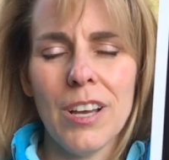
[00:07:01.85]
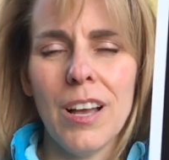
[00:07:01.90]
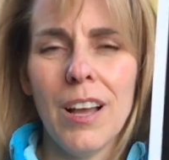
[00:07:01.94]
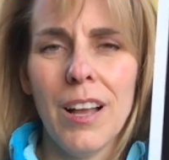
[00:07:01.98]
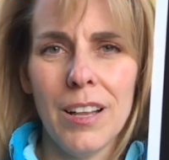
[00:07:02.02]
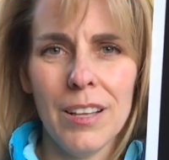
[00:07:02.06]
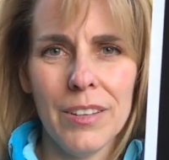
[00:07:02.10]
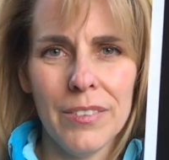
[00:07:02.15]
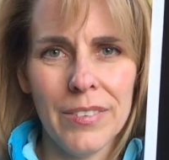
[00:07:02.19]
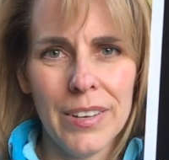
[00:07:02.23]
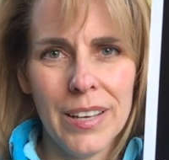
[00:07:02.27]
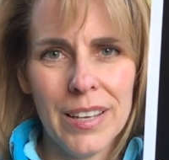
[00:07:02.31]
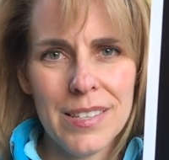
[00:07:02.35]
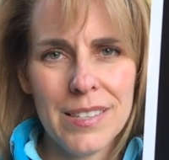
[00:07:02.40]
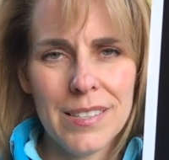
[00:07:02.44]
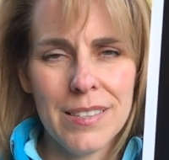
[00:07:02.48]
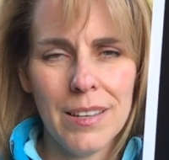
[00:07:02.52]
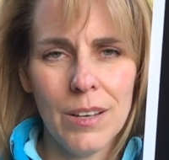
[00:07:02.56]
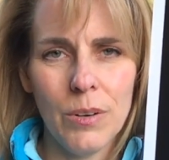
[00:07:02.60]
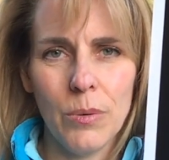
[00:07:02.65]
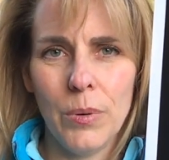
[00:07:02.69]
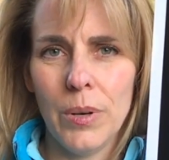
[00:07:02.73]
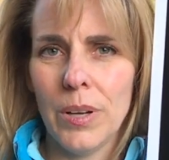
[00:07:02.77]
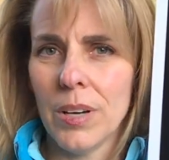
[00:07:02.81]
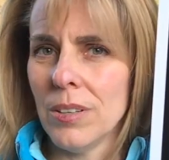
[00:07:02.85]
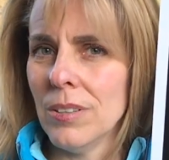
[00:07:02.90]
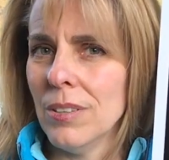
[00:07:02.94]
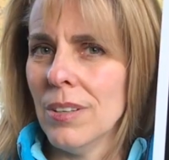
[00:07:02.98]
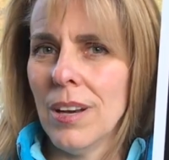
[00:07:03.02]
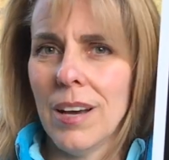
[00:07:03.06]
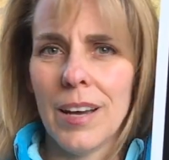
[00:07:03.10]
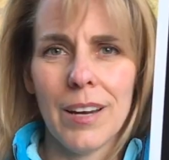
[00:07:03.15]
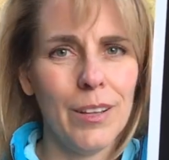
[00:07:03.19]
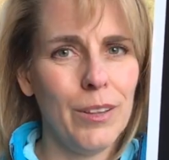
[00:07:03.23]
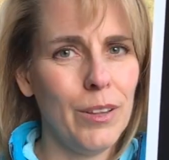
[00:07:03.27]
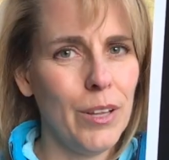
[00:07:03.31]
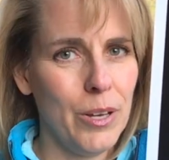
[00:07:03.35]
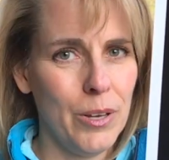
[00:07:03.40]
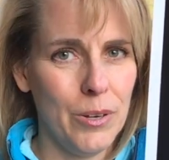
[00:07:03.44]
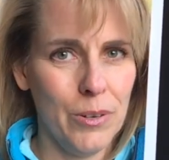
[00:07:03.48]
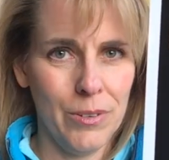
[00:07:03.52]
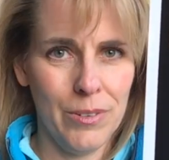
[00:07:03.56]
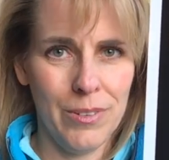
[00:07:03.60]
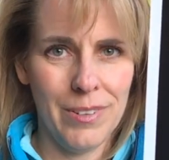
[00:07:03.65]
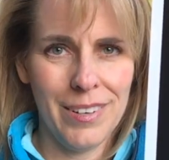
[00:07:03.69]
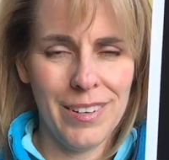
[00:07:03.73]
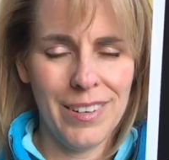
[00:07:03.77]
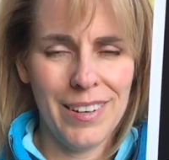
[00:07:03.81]
to all of us that we are not
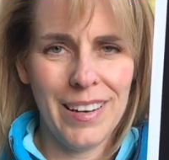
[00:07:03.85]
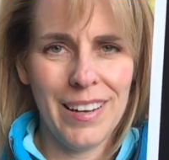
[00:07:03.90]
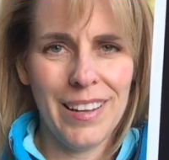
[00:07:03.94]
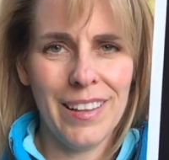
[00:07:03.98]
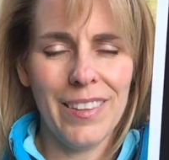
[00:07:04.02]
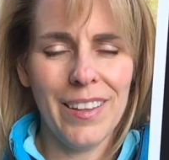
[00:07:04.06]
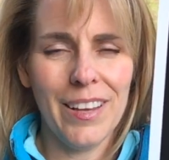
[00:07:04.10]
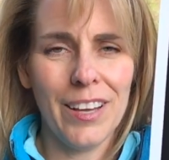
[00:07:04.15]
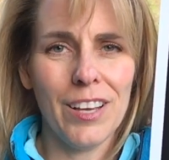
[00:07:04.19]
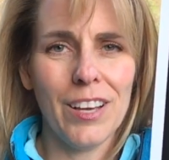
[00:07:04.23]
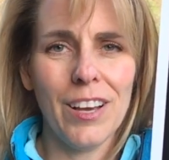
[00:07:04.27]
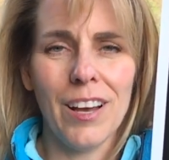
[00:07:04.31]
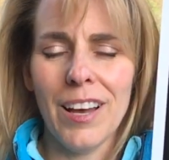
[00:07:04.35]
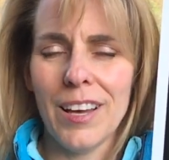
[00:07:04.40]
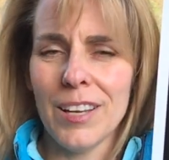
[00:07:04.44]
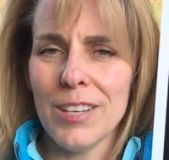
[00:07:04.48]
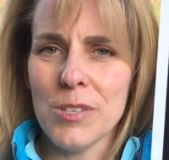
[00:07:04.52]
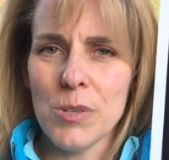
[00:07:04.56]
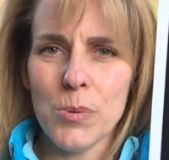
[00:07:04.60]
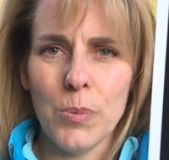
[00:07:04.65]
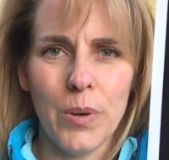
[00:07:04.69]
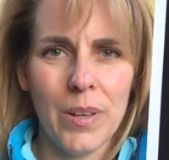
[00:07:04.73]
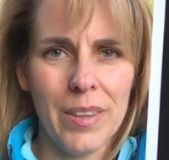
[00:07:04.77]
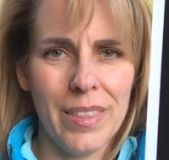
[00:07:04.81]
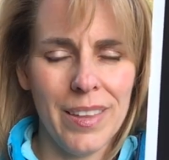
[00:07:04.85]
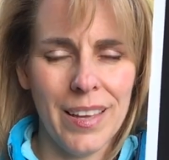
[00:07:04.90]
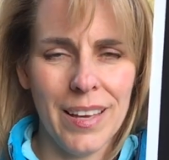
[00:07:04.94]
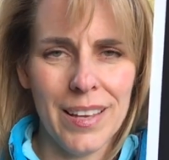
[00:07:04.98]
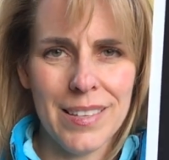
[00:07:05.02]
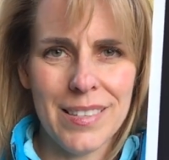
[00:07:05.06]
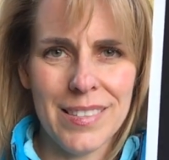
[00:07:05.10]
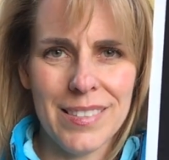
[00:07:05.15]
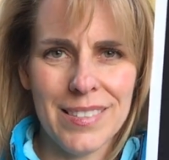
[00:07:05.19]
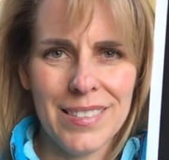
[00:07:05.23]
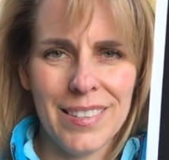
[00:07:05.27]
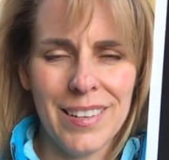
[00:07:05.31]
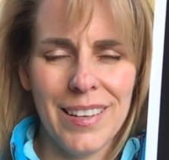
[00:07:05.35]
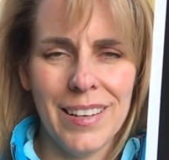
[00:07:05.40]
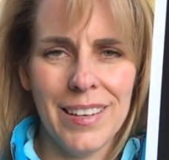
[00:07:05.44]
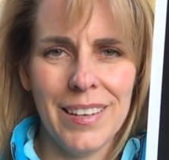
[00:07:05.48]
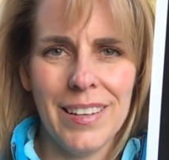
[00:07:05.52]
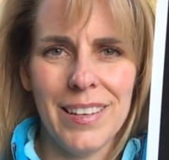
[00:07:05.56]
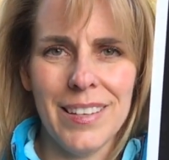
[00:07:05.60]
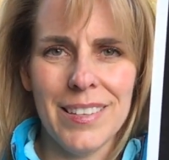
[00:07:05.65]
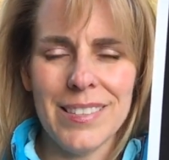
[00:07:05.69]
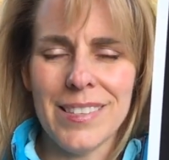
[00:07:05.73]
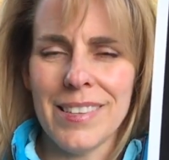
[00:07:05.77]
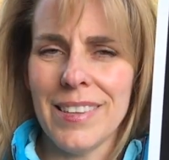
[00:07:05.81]
alone, and that God is with us, and
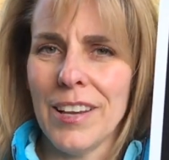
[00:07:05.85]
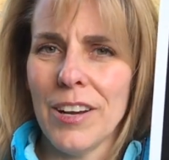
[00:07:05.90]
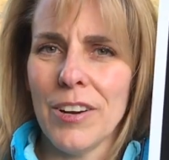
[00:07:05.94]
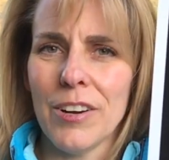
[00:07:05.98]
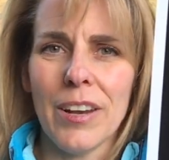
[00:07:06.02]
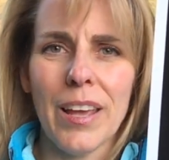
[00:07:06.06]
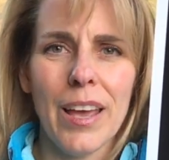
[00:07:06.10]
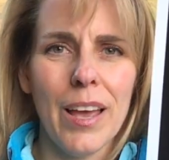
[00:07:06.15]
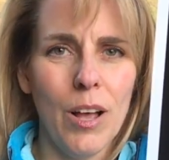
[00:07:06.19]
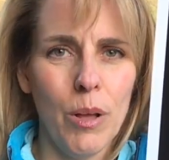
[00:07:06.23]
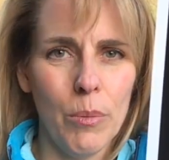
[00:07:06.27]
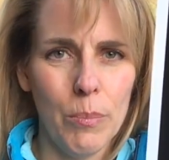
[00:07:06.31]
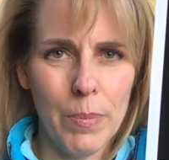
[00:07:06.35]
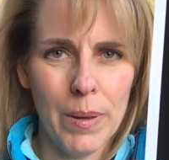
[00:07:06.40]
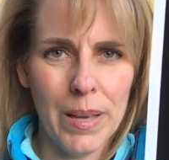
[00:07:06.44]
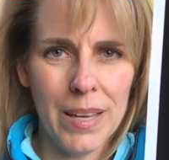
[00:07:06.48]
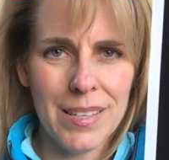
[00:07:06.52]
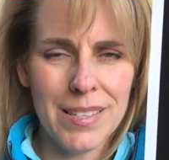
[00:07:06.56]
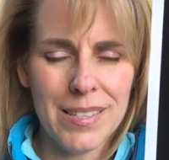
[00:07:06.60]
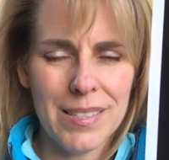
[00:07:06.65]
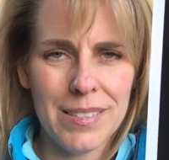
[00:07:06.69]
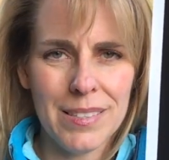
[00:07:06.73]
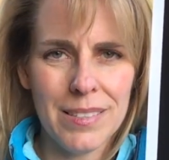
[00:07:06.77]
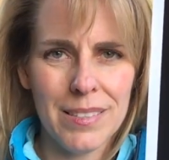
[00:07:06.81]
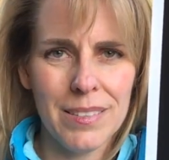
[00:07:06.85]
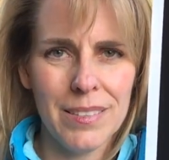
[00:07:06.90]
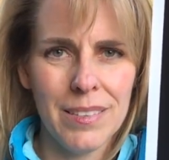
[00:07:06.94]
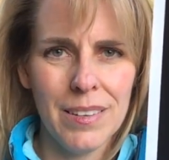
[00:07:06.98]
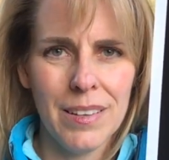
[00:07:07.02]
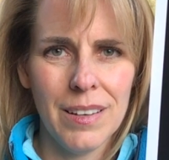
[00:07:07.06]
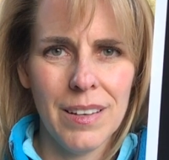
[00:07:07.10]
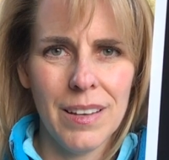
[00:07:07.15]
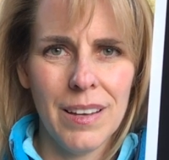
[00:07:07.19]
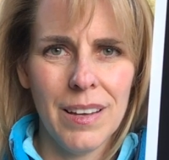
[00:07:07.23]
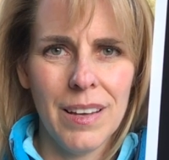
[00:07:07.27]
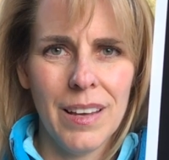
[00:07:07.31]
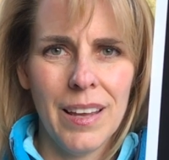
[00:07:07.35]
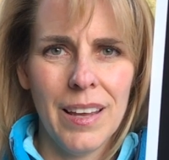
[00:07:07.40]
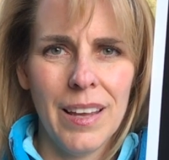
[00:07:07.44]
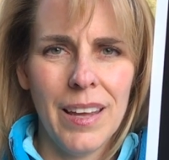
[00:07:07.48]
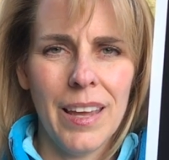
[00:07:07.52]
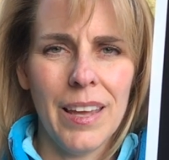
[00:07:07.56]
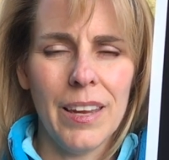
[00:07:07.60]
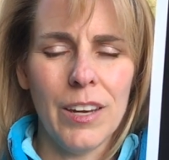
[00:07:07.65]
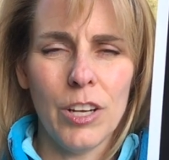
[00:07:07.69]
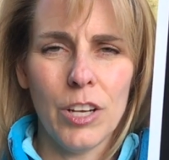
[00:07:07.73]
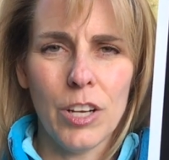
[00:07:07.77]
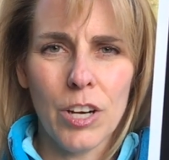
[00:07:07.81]
He's there to help us
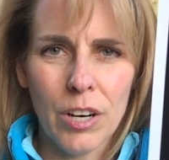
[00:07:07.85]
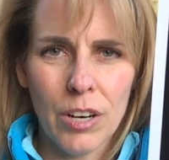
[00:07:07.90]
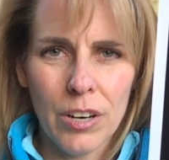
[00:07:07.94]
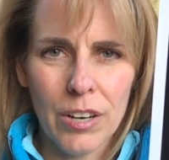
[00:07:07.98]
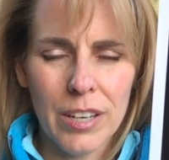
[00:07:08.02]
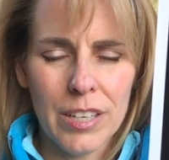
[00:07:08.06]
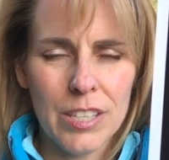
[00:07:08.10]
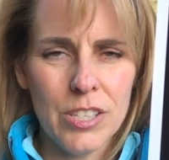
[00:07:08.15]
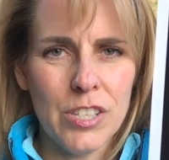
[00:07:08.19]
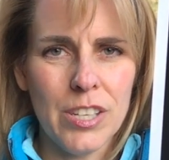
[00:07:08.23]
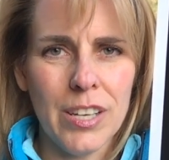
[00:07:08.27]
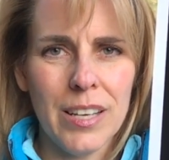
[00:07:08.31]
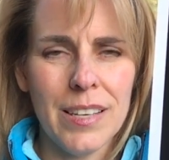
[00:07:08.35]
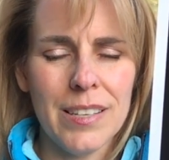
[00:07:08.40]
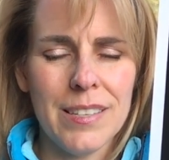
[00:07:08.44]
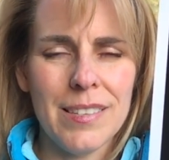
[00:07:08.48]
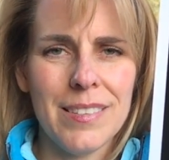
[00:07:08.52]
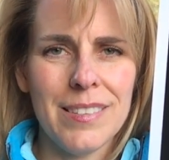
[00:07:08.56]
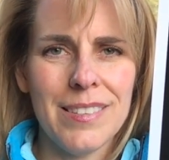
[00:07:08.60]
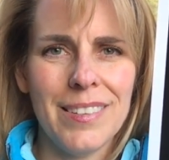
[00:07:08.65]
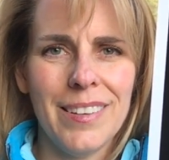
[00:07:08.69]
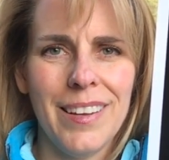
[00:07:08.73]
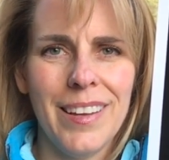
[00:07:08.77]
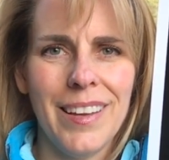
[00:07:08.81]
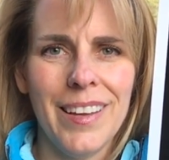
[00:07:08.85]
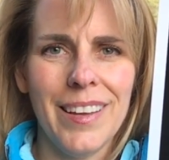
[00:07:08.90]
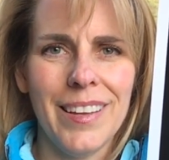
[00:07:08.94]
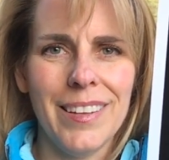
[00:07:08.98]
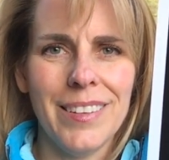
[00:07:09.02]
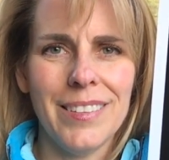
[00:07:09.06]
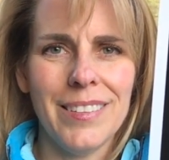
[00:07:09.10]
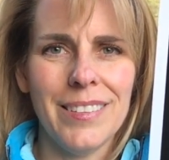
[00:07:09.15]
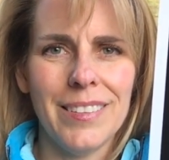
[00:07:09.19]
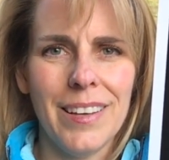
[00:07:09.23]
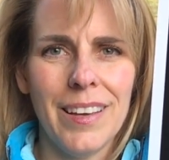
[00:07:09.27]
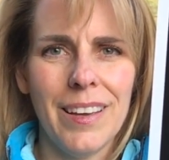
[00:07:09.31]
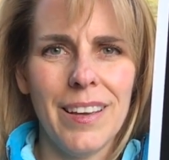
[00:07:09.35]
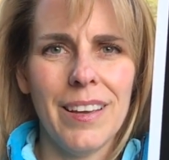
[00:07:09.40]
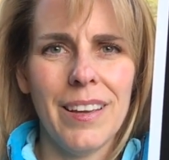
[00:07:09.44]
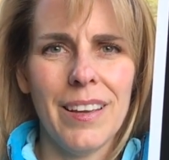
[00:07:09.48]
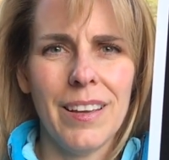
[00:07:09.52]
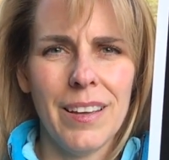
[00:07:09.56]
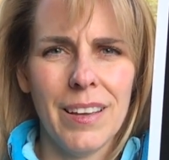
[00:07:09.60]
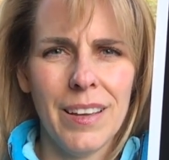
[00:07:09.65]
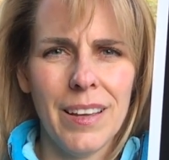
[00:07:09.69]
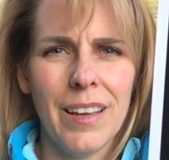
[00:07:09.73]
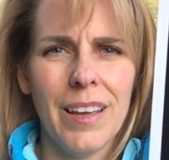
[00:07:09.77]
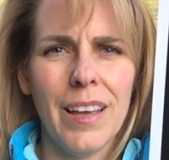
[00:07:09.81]
and encourage us and
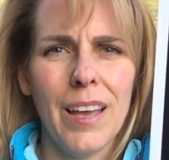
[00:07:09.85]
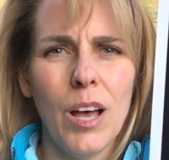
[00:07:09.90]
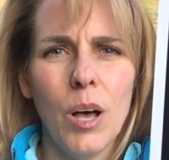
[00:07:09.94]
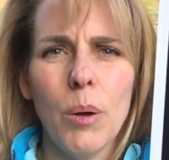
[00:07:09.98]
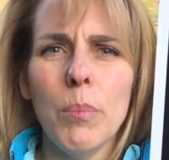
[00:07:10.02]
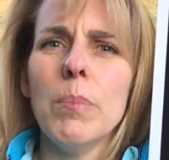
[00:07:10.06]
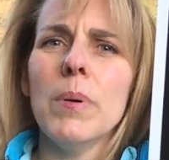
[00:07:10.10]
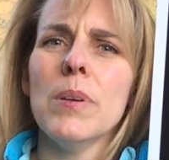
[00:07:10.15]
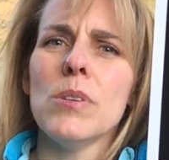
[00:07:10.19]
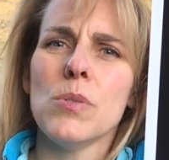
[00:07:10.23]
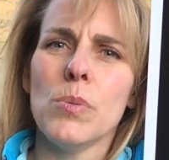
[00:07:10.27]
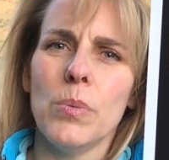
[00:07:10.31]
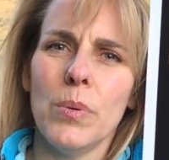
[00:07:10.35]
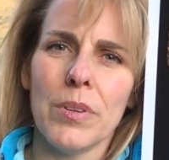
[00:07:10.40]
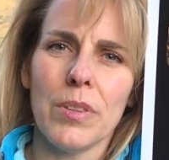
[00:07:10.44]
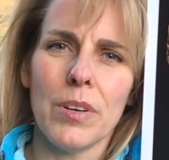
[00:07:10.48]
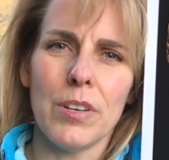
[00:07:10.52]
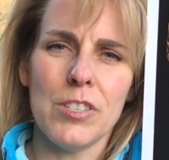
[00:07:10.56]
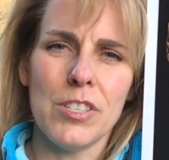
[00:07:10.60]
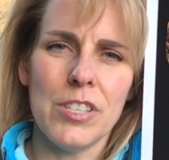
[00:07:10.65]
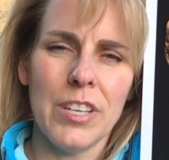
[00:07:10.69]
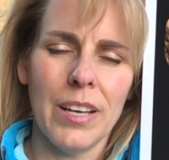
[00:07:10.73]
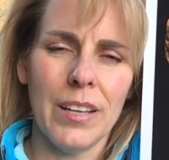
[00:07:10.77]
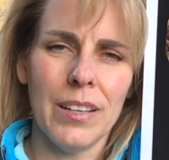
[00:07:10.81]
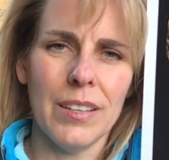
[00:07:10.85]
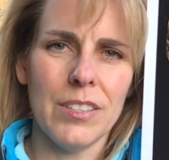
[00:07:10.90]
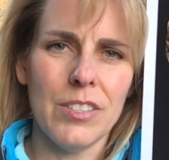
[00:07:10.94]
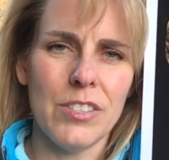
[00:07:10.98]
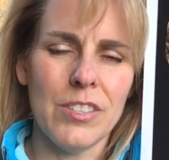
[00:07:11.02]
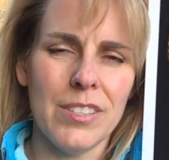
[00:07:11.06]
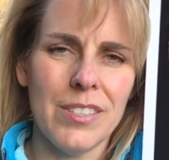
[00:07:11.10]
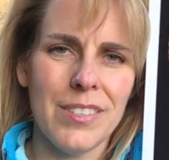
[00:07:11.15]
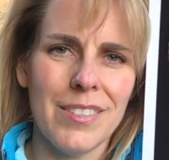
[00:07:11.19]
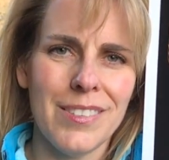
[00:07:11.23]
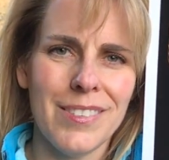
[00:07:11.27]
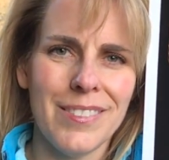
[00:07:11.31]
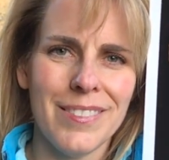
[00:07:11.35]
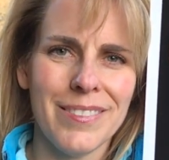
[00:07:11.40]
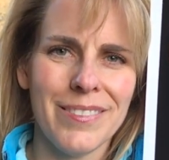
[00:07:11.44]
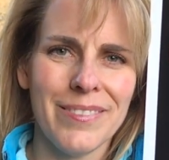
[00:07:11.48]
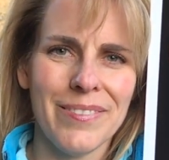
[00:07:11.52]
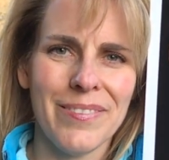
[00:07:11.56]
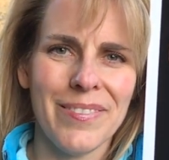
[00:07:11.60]
help us with our challenges.